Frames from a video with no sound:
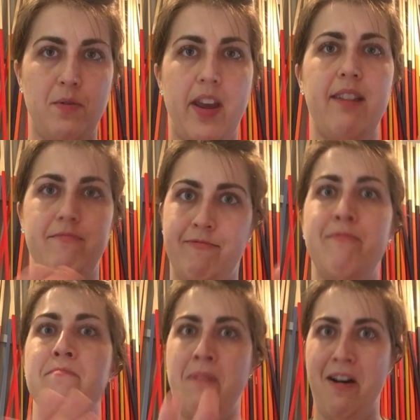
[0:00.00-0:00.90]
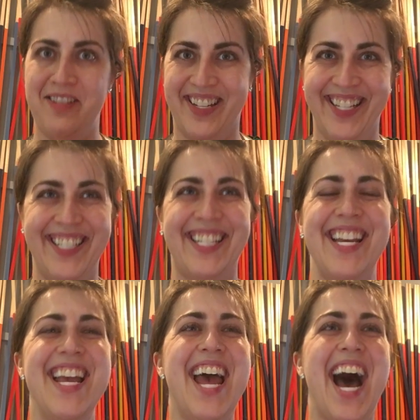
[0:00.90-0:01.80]
So again, pause.
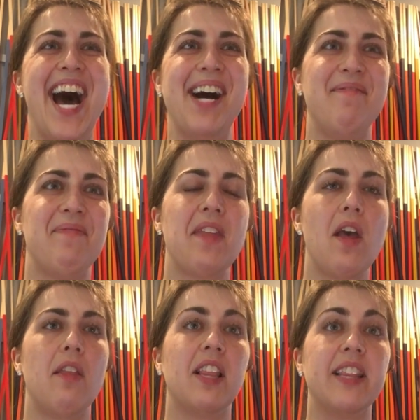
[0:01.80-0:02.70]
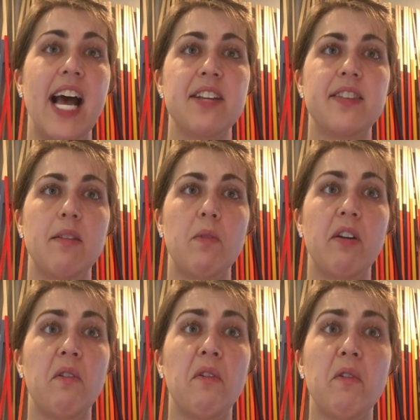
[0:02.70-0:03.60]
The last thing to
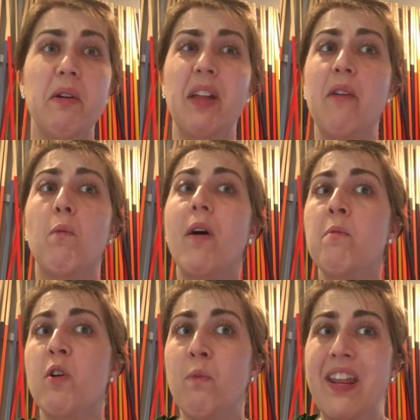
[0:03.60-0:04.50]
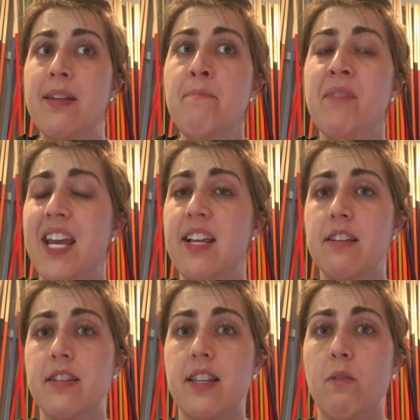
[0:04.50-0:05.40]
go over, we only have one more rhythm,
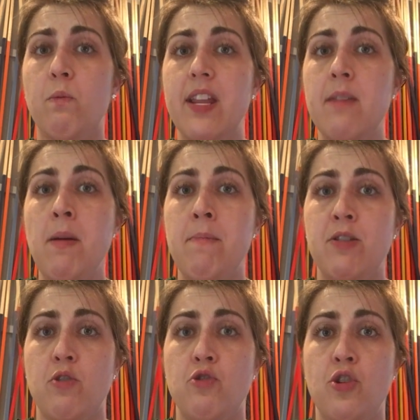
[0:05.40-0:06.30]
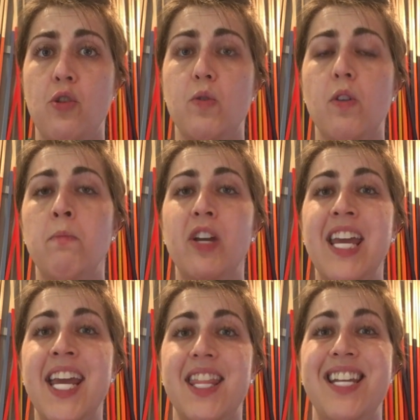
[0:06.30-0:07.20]
is the rhythm at measure 2. So I'm
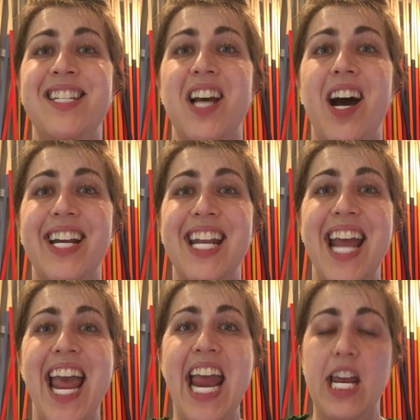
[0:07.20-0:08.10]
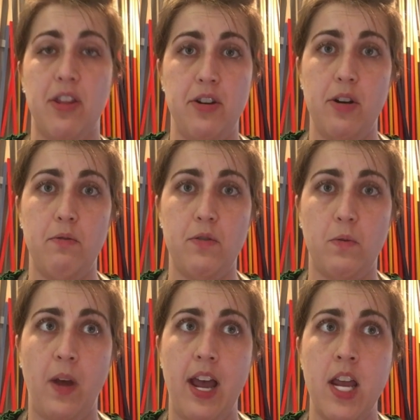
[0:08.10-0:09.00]
looking at the dotted 8th note,
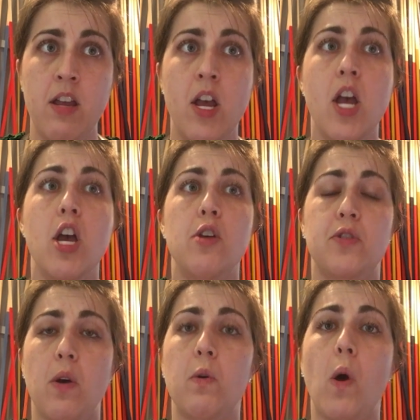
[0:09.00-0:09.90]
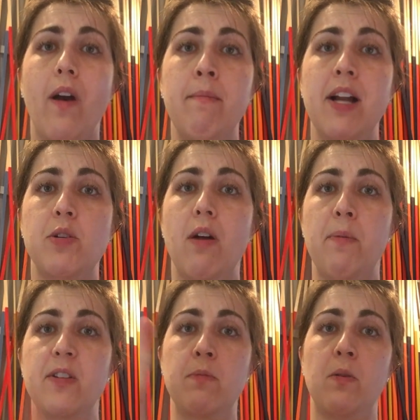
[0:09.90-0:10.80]
okay? So going back to our
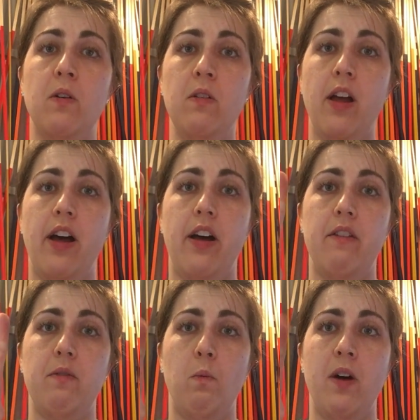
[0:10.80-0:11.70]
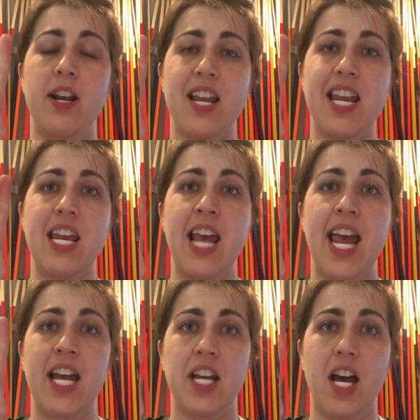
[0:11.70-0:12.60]
principle of 1 E
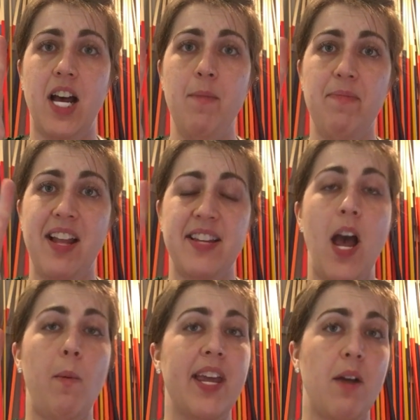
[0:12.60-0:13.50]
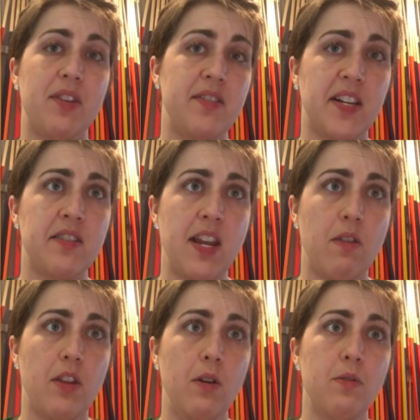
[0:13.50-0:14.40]
and a, and that's how we count the
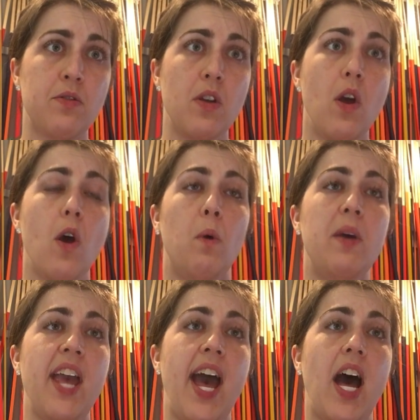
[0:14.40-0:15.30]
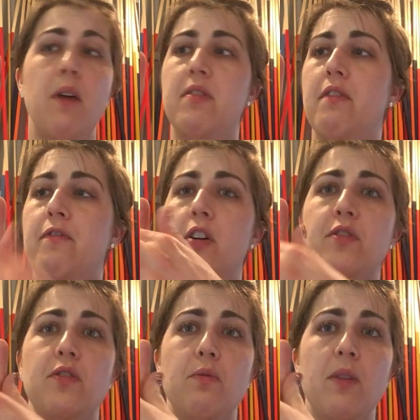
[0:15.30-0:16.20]
16th notes, we have the
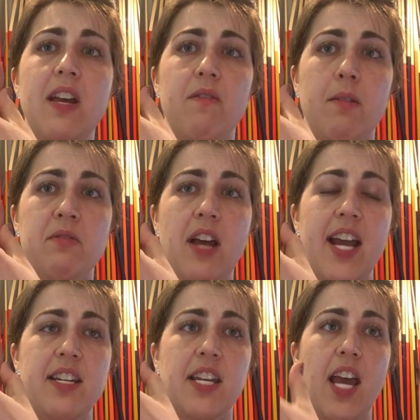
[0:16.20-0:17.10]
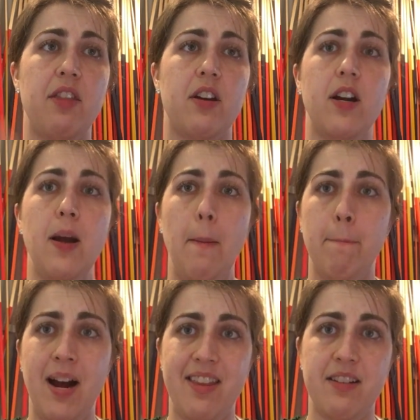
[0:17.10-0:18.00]
first 3 of them tied together
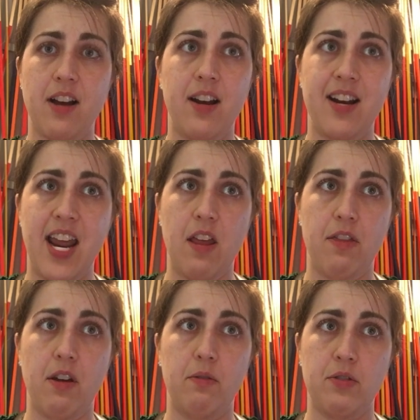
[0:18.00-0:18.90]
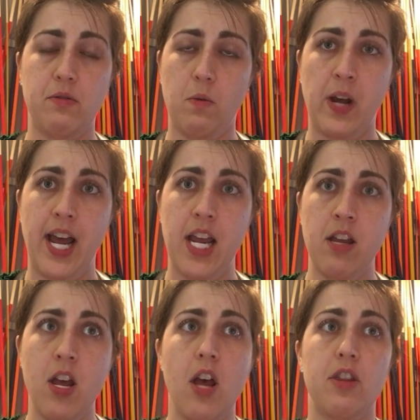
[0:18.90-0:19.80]
by the dotted 8th note,
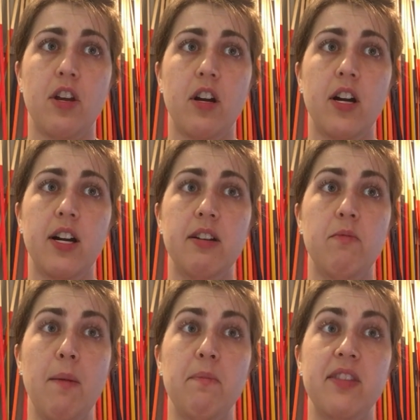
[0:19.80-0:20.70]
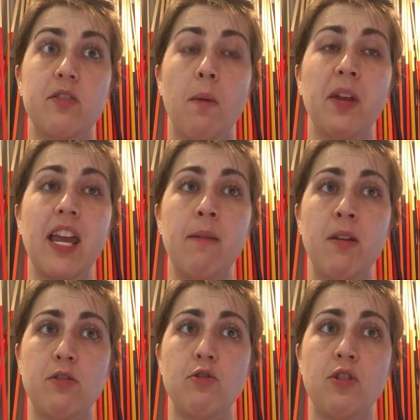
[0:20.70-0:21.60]
okay? So I'm looking at
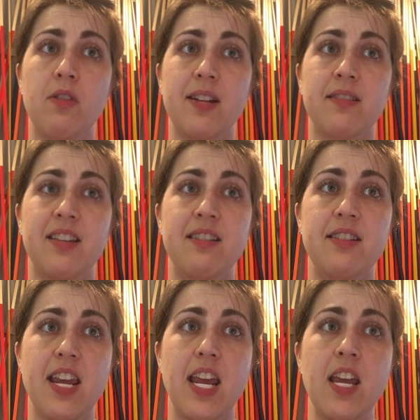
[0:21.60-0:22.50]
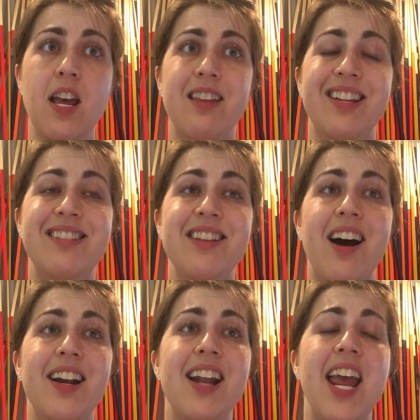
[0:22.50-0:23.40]
measure 2, that's the D. The
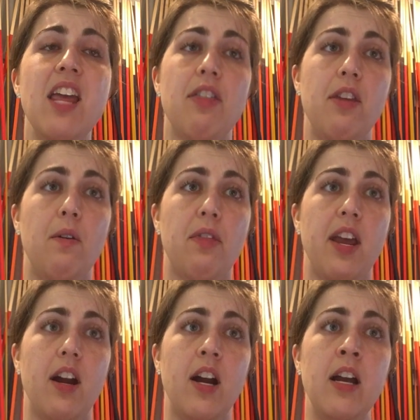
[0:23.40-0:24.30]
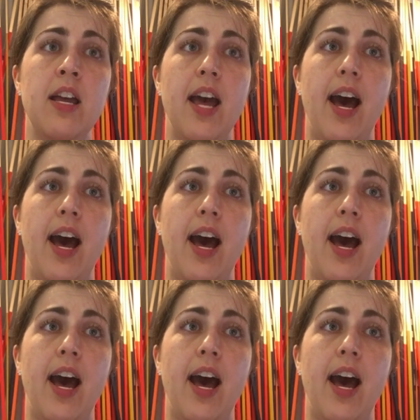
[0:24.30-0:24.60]
dotted 8th note there